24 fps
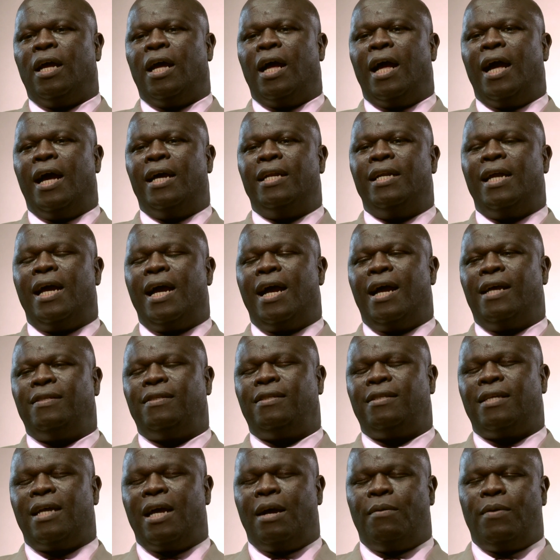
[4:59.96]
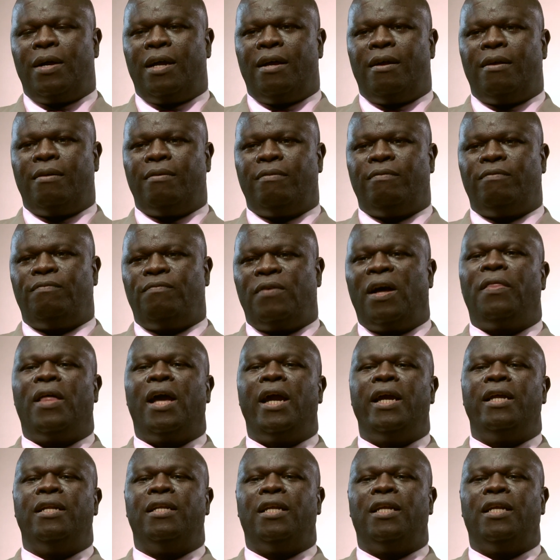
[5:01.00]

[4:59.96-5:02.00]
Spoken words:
And as our Father in